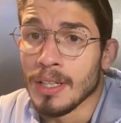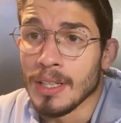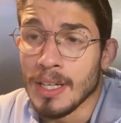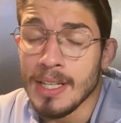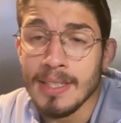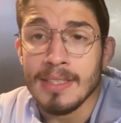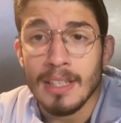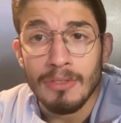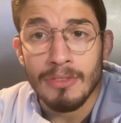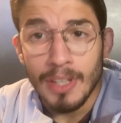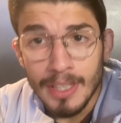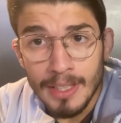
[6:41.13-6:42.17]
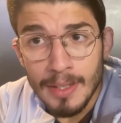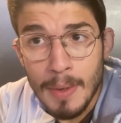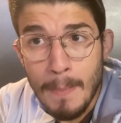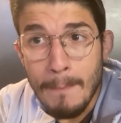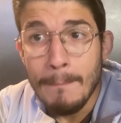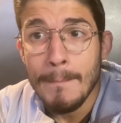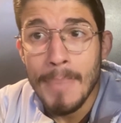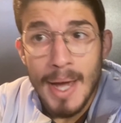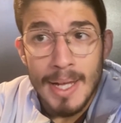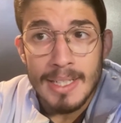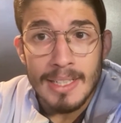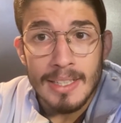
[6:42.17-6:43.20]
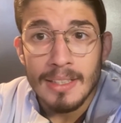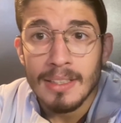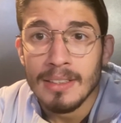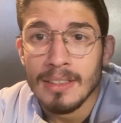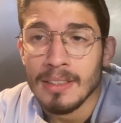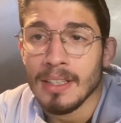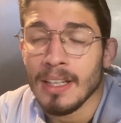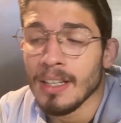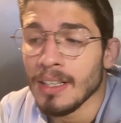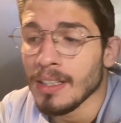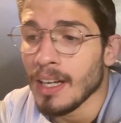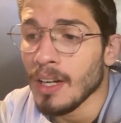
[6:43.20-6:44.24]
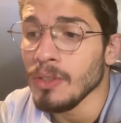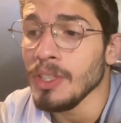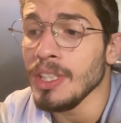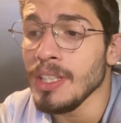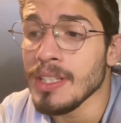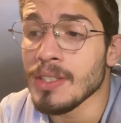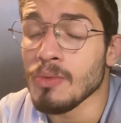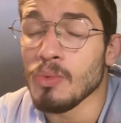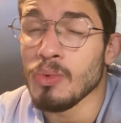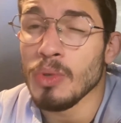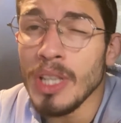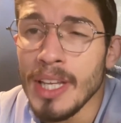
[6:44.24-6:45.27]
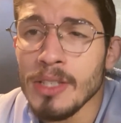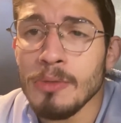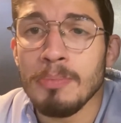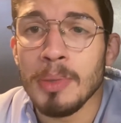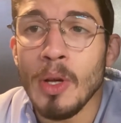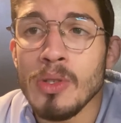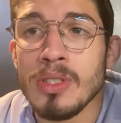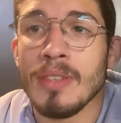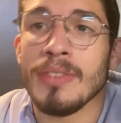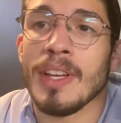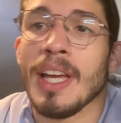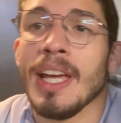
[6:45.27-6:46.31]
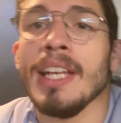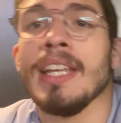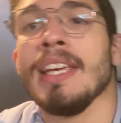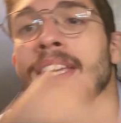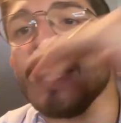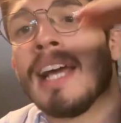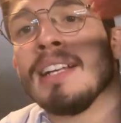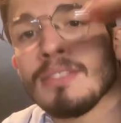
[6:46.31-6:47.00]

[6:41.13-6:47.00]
it's a tough fight. But Raoni, it's really explosive and he kind of